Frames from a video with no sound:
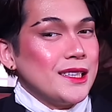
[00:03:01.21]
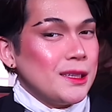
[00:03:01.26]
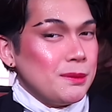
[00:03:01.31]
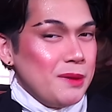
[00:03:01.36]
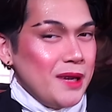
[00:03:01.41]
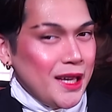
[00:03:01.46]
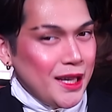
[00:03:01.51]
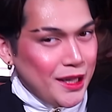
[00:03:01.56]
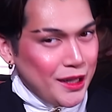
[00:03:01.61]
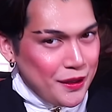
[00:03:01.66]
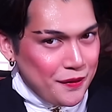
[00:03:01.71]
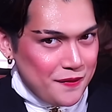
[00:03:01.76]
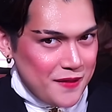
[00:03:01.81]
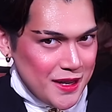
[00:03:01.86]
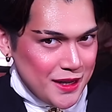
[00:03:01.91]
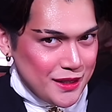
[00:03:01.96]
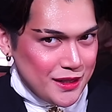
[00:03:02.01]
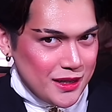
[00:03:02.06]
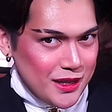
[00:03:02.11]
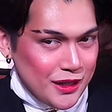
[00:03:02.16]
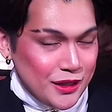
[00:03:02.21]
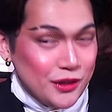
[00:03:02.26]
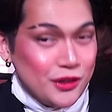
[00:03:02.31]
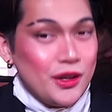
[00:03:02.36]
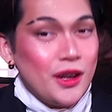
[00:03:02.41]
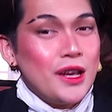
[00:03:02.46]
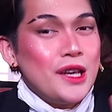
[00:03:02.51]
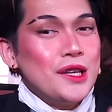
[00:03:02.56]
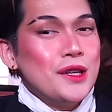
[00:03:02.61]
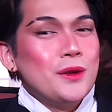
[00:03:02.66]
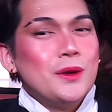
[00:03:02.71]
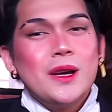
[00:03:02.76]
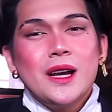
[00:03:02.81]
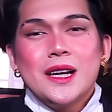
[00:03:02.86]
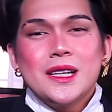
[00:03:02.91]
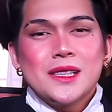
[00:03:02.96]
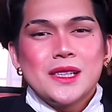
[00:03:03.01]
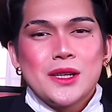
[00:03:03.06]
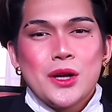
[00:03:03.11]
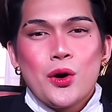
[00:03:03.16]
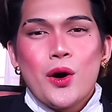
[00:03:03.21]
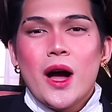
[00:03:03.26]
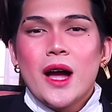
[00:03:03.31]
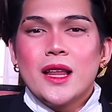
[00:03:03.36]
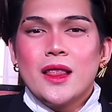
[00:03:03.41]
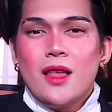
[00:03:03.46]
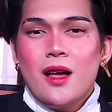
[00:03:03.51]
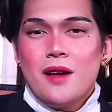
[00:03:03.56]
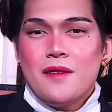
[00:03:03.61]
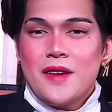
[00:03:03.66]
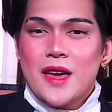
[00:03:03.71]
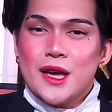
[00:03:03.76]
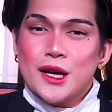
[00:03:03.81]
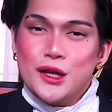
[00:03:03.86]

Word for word: speaking of vintage, you guys know I love a